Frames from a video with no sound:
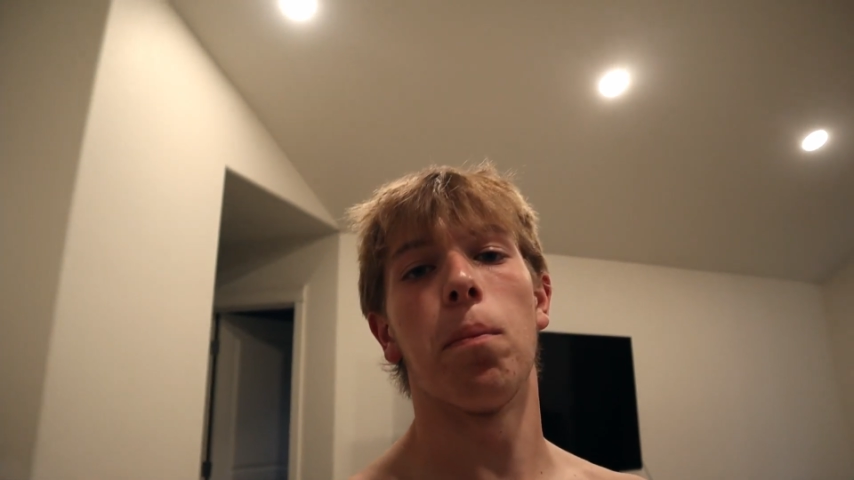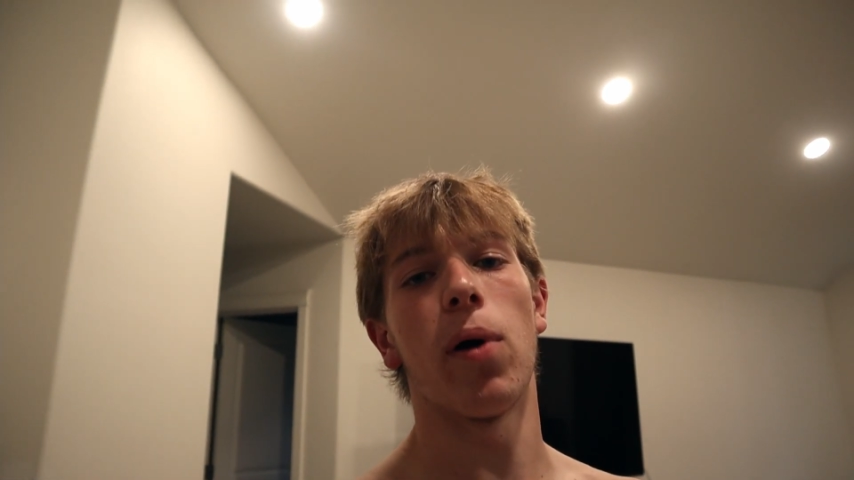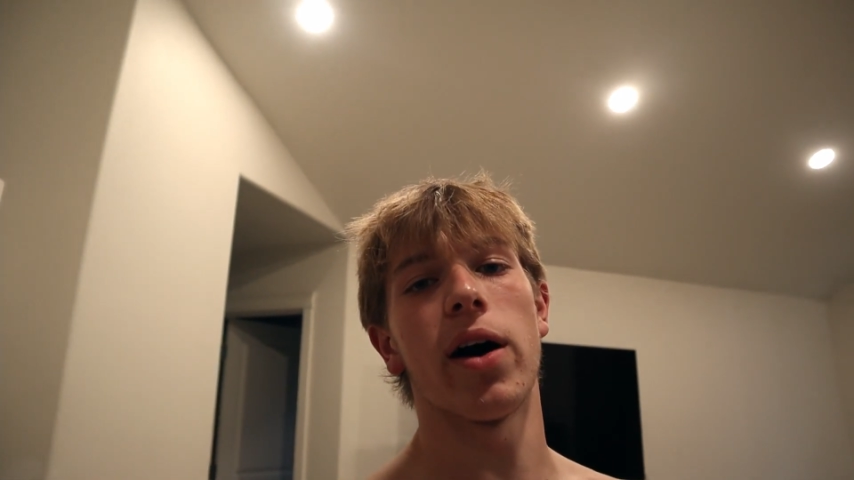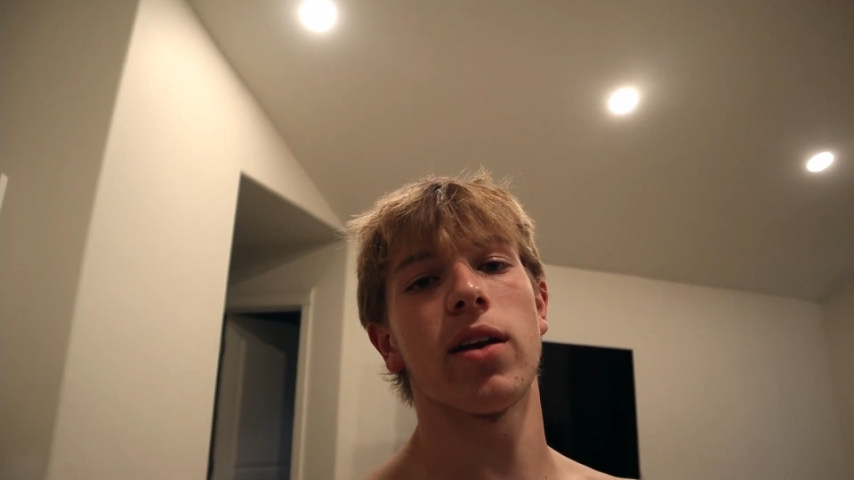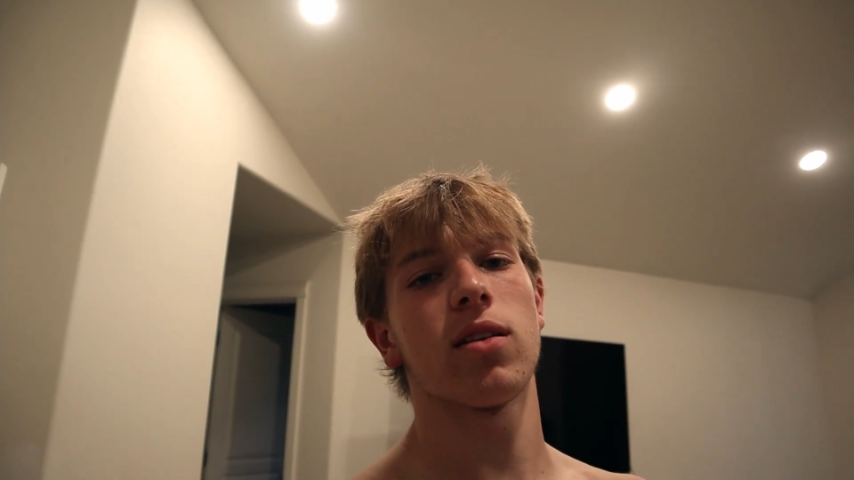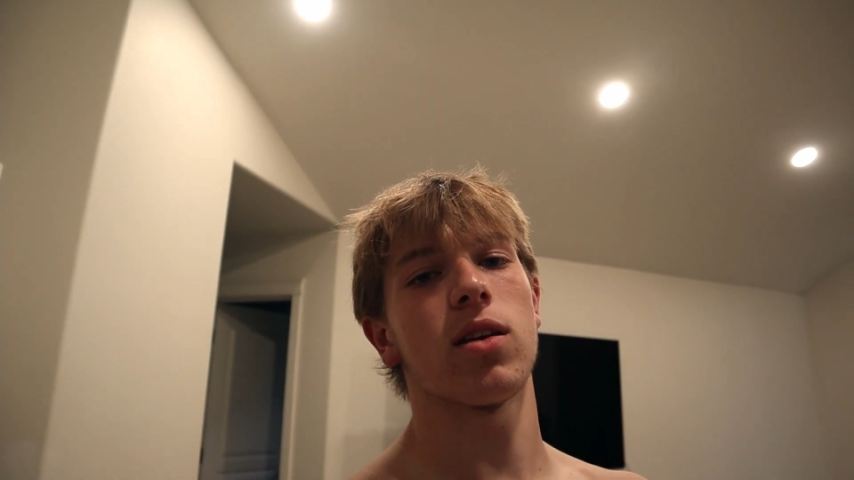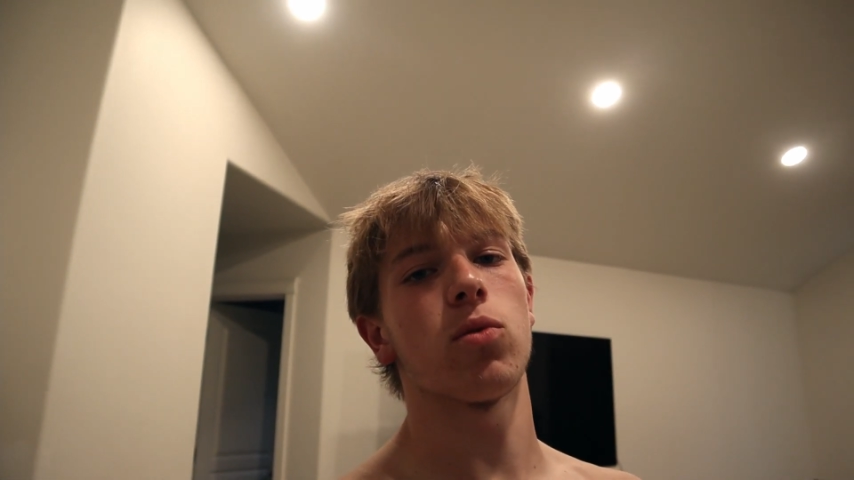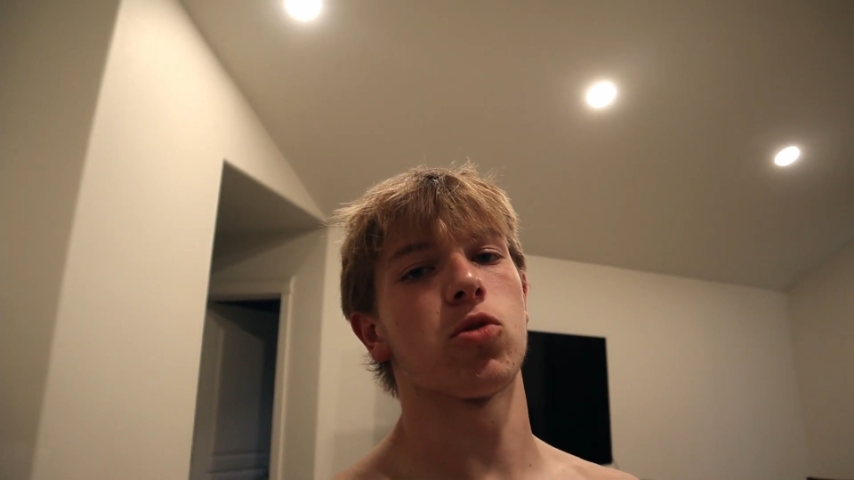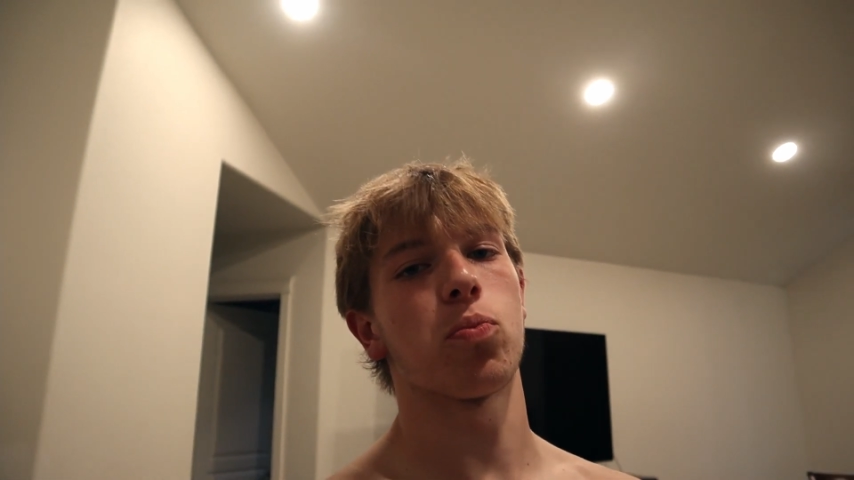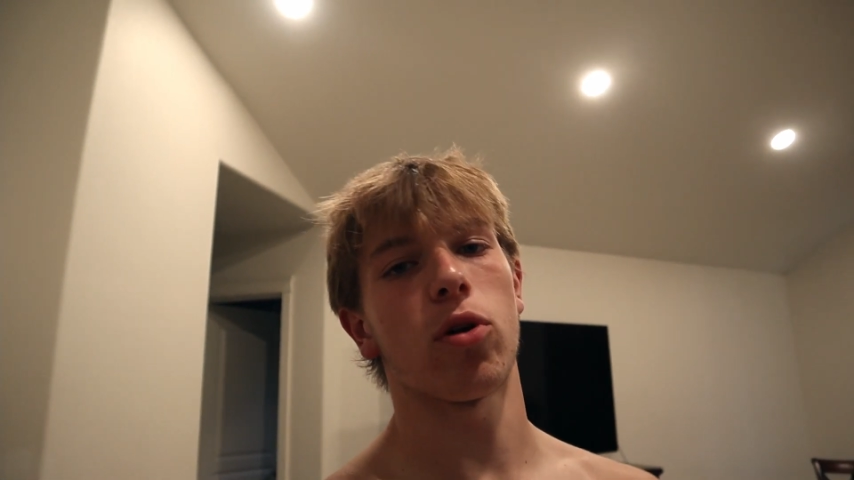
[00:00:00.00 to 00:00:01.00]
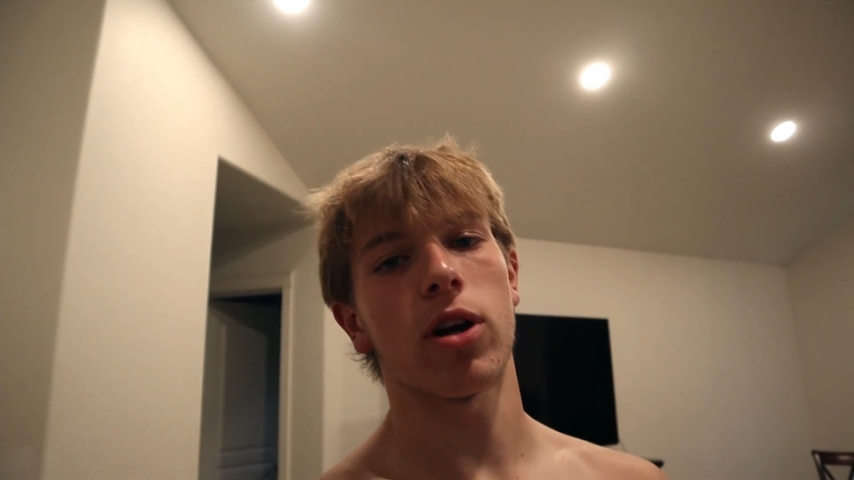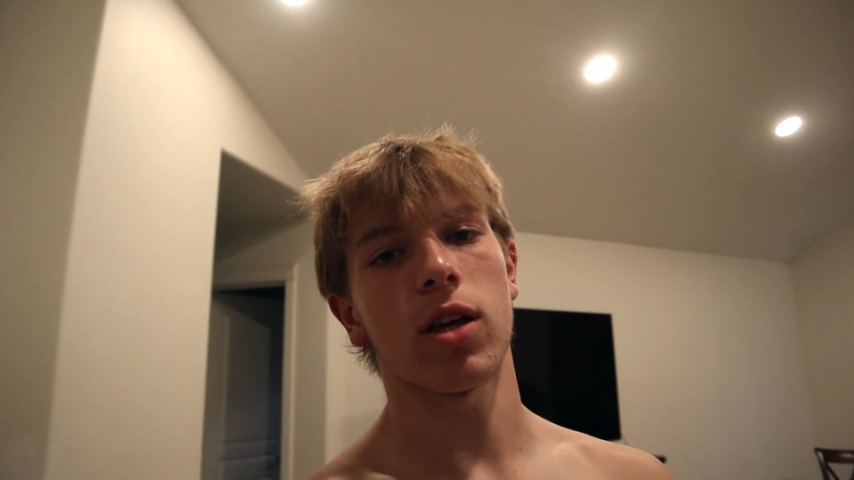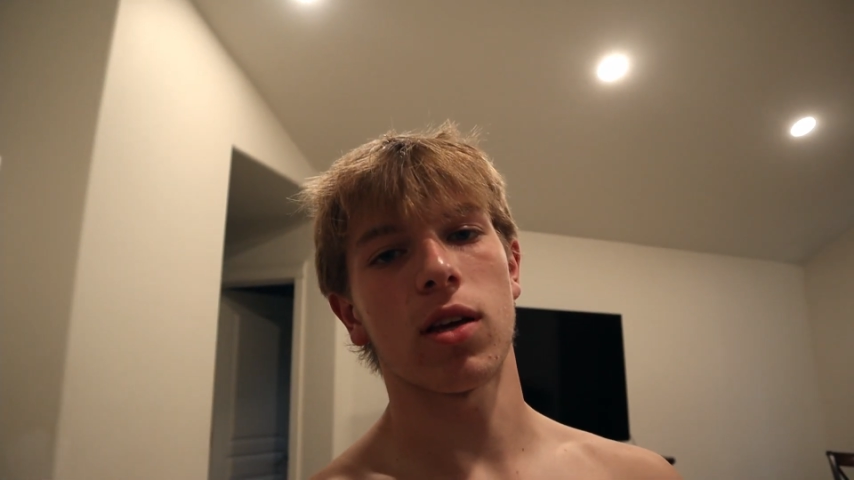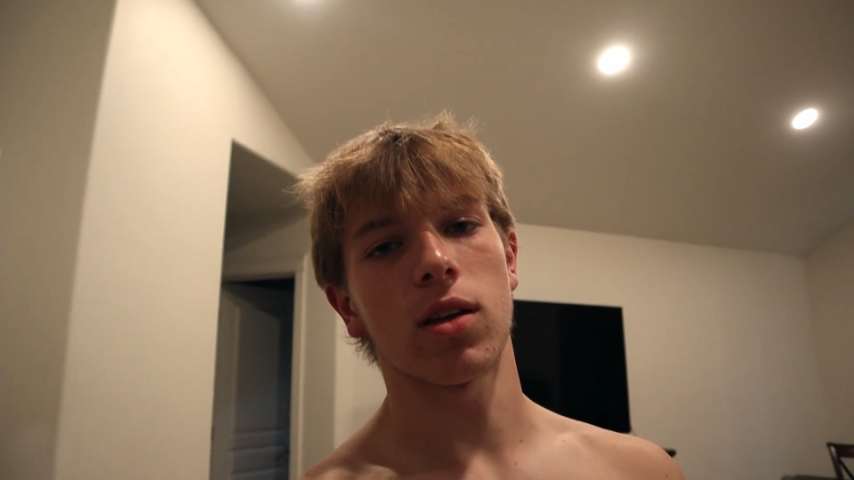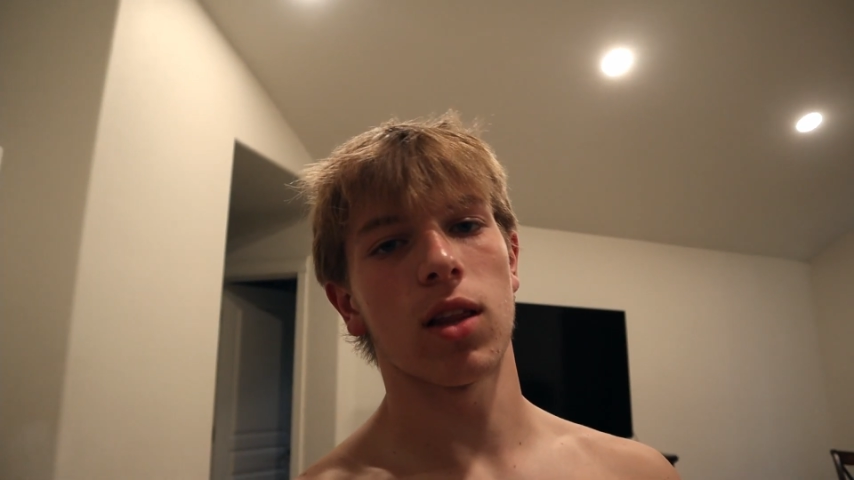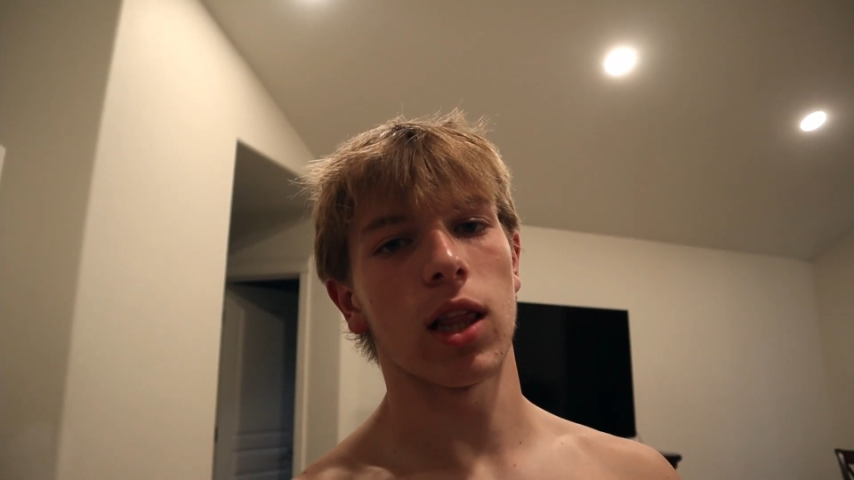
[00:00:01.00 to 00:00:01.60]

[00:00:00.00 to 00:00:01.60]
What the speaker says: but it was pretty